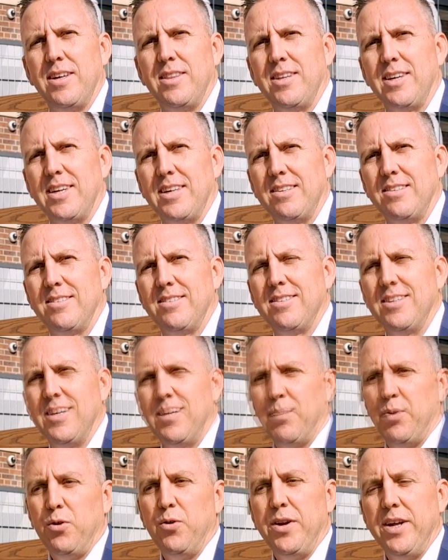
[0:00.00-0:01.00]
I think it's
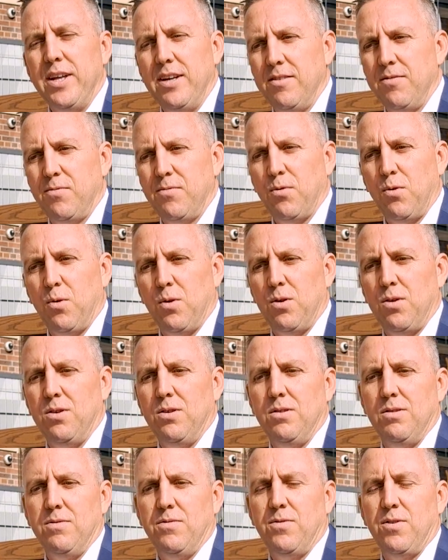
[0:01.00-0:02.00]
prudent
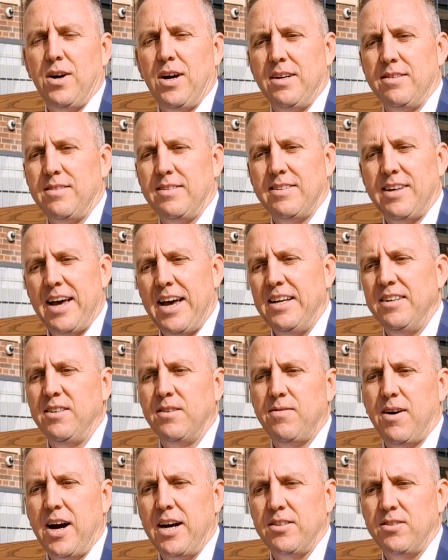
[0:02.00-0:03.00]
for us as a hedge
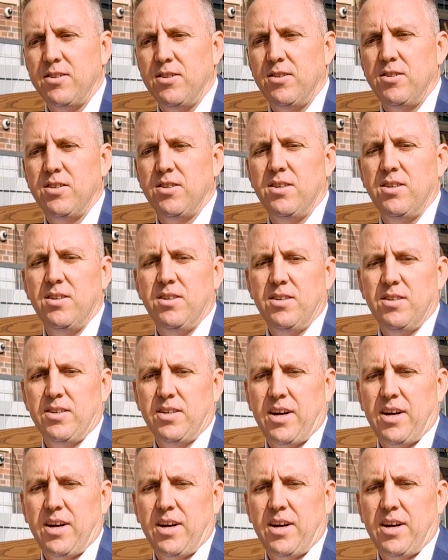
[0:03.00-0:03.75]
advisor to